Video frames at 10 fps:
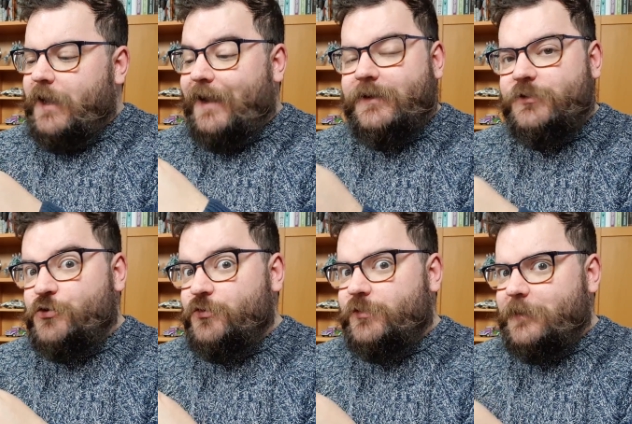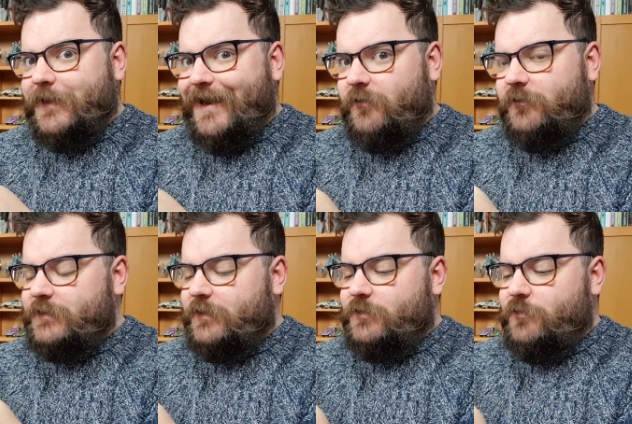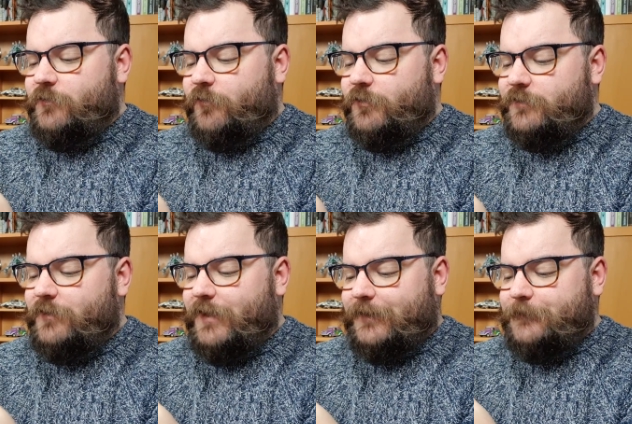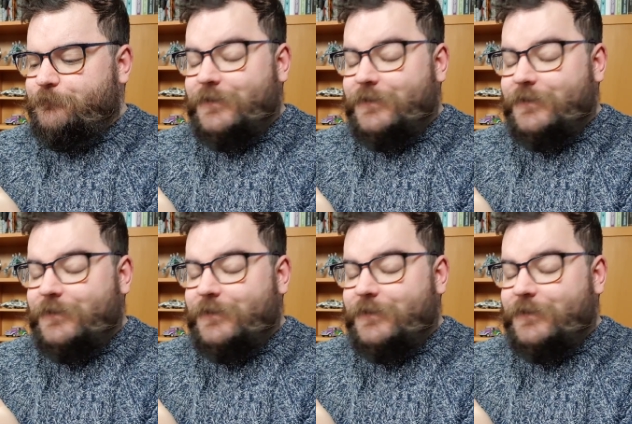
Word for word: and then screw something else to the front of that.